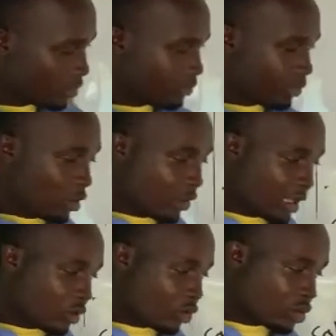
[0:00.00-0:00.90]
blowing
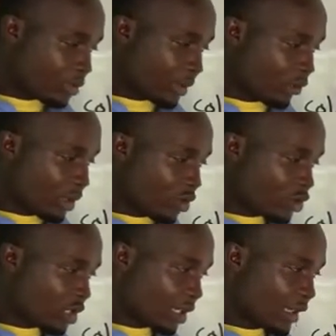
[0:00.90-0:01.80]
across Benguela
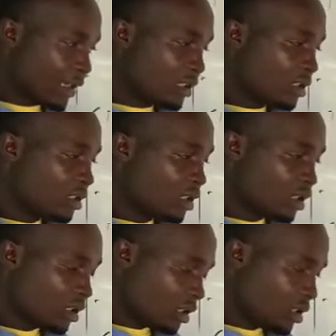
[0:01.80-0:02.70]
Ocean current,
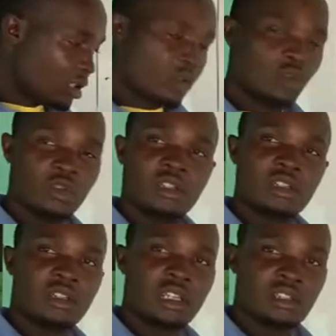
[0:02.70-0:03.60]
it is cooled,
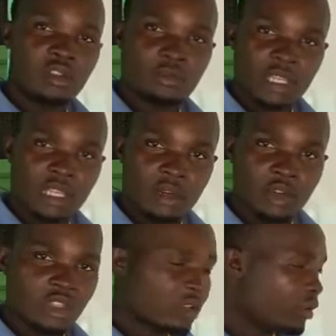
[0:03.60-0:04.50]
it does not pick any
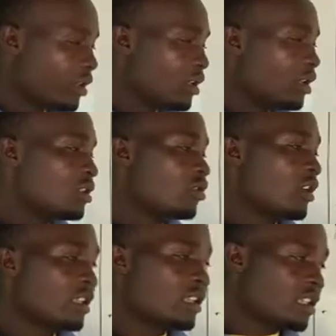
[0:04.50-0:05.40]
moisture. When it reaches
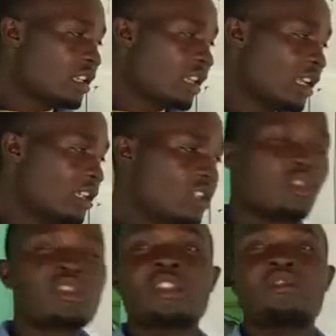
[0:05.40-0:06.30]
the adjacent land, it
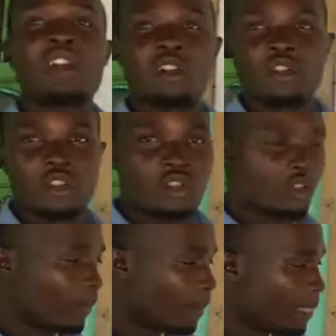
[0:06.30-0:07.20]
causes dry
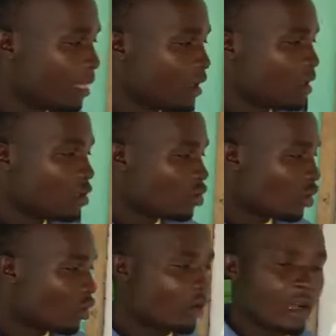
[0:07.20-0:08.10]
condition.
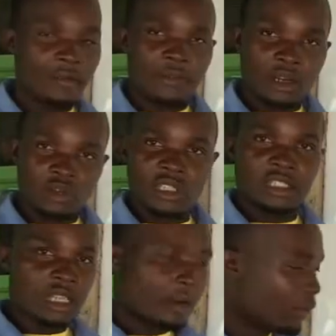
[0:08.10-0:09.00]
So a very good
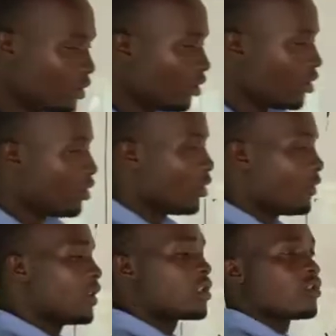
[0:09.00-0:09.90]
example
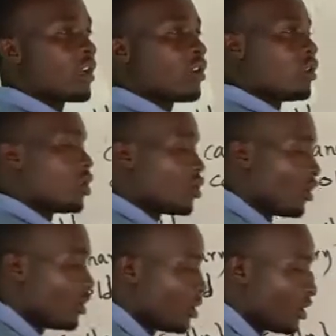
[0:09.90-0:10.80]
of this dry
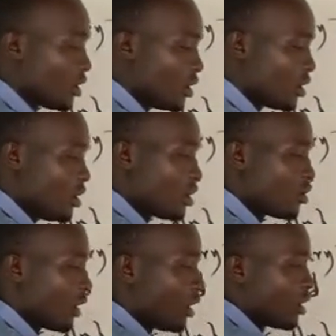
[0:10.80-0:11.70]
condition is this
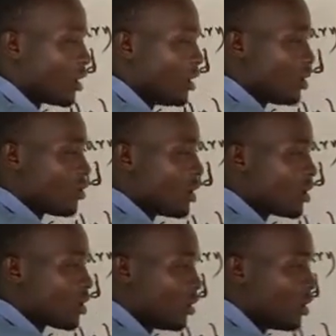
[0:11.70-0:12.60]
one. This one
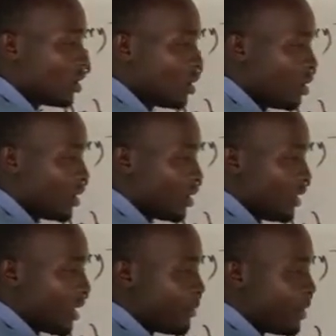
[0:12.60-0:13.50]
is called
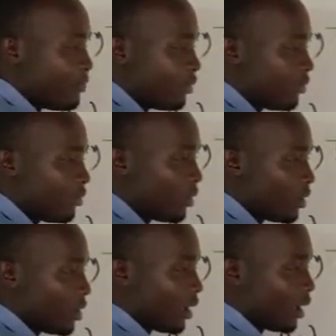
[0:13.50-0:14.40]
Namib,
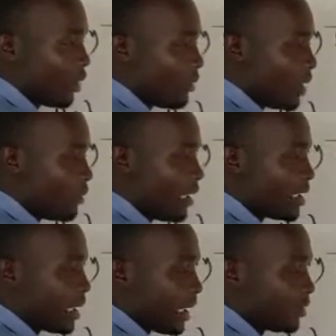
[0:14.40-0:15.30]
a Namib
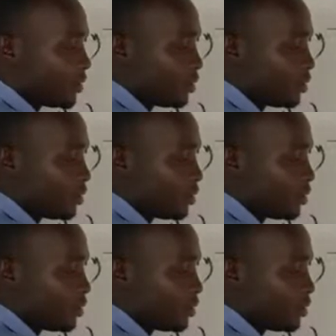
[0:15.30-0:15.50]
Desert.